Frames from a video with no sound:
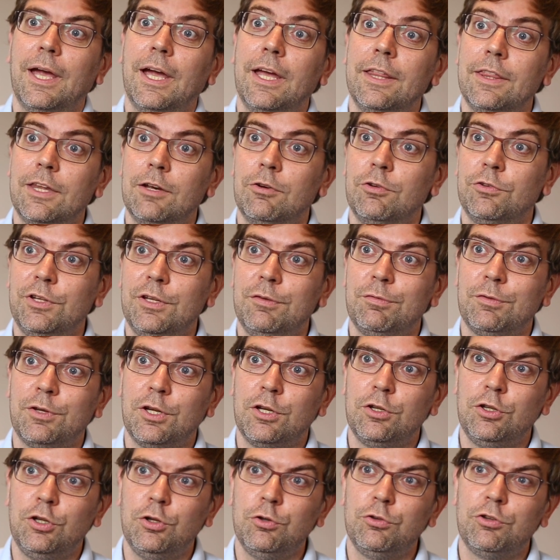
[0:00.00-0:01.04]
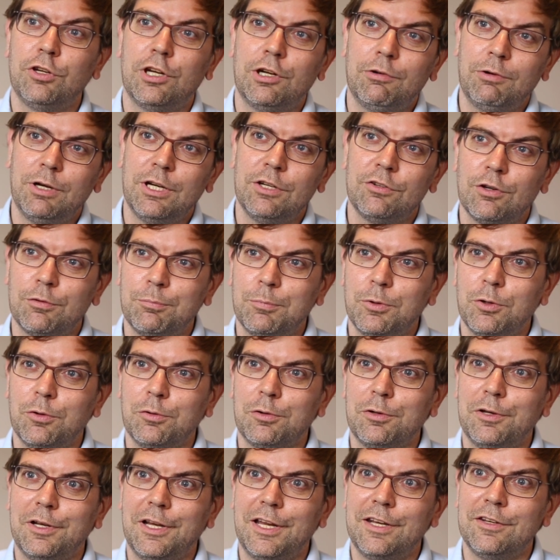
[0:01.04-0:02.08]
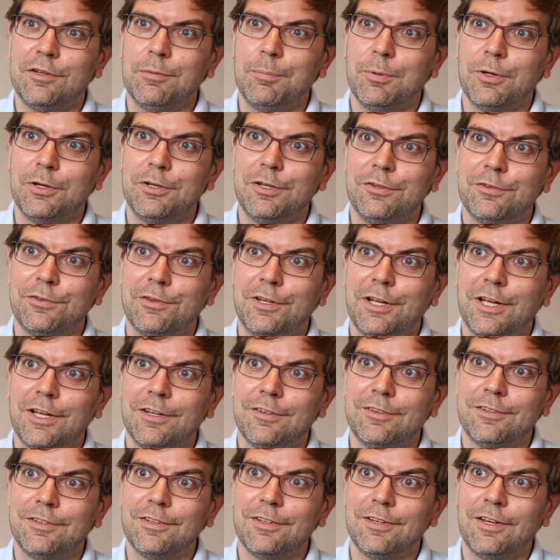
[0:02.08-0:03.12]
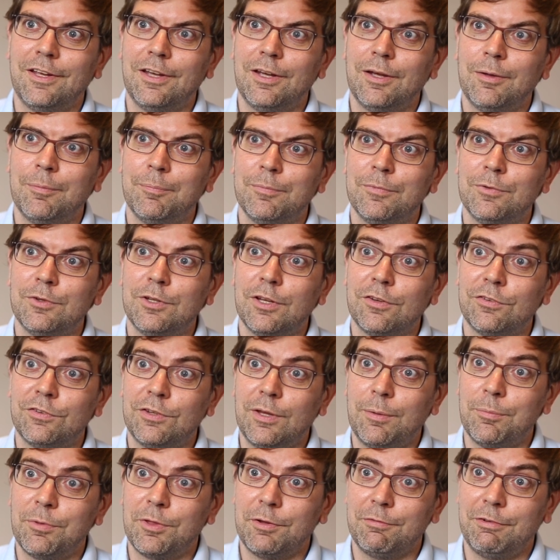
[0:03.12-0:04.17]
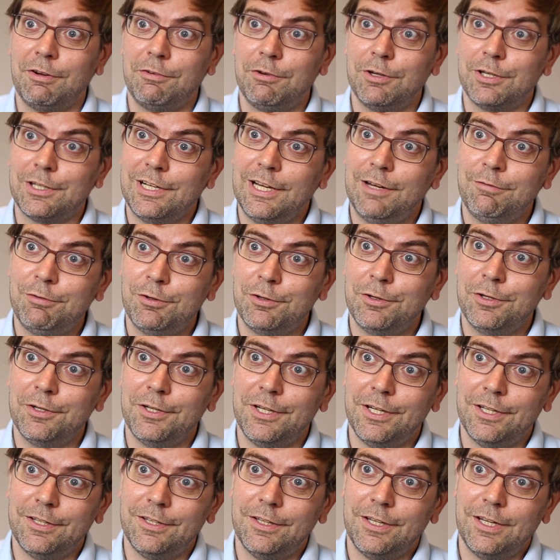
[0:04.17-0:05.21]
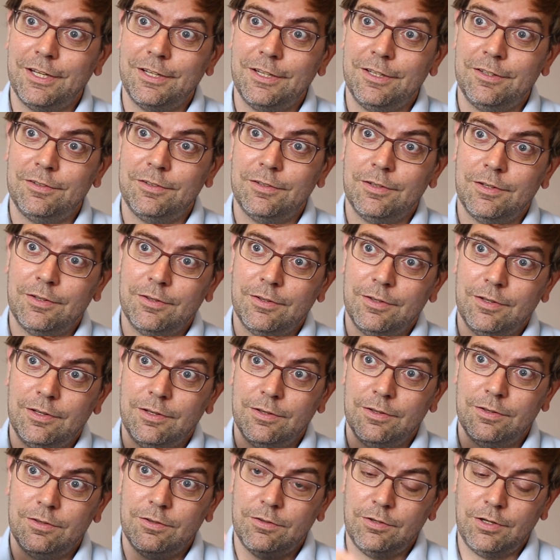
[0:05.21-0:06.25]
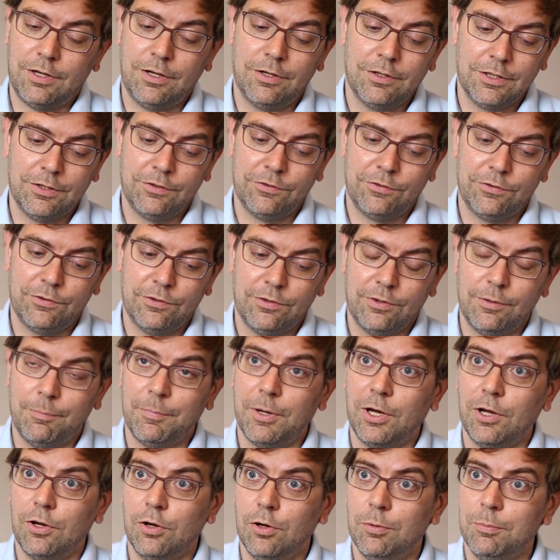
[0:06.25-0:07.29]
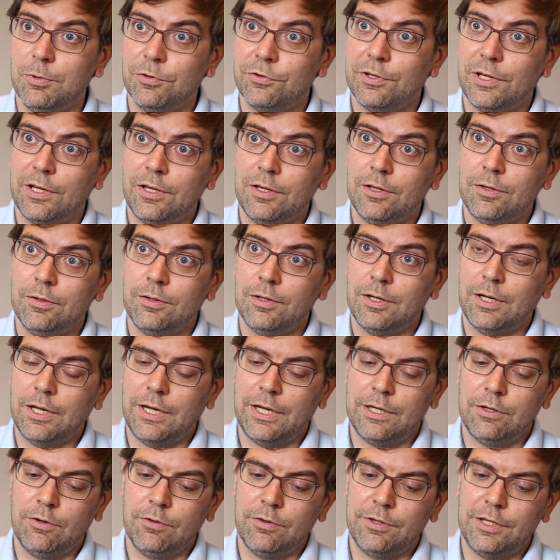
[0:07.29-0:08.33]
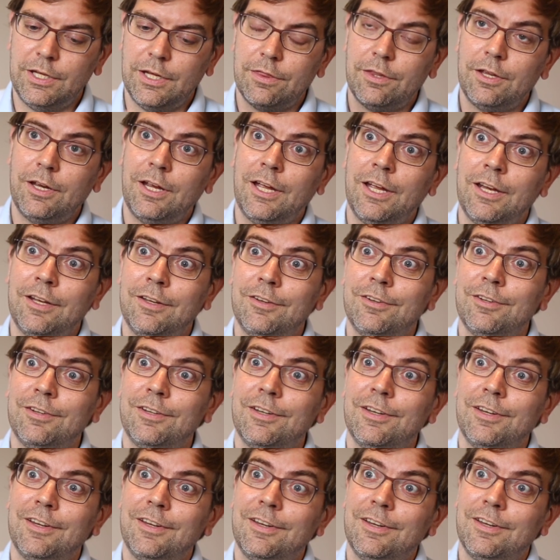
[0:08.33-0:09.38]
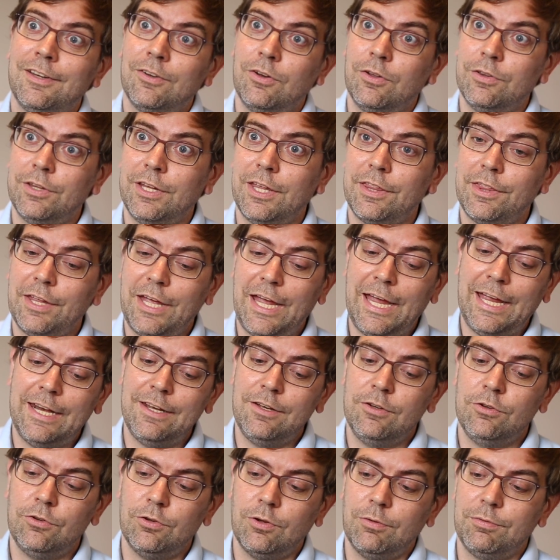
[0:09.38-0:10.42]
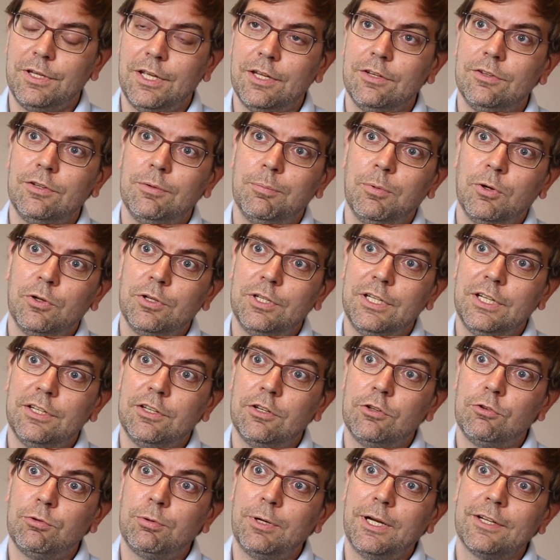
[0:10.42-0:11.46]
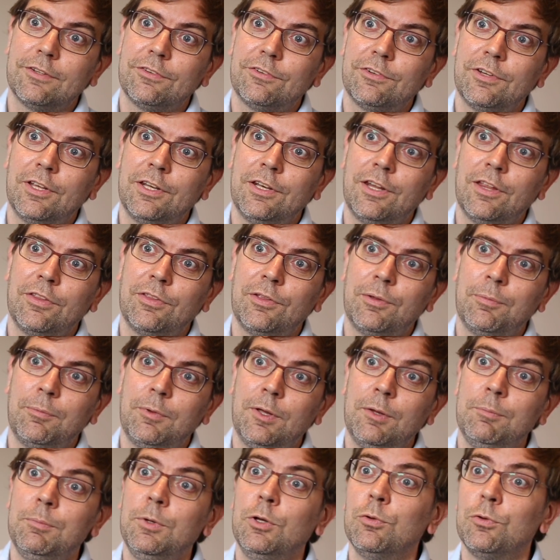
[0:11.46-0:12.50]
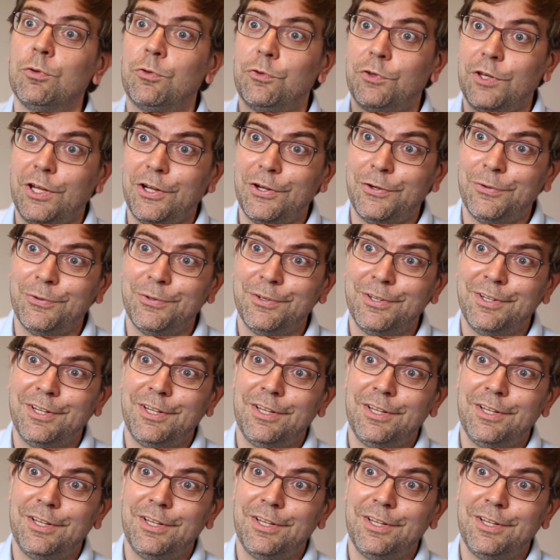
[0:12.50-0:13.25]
And there is even a new generation of monoclonal antibodies that um, does something very clever in that it targets the myeloma cell, and on the other end, on the other end of the antibody, it attracts another immune cell,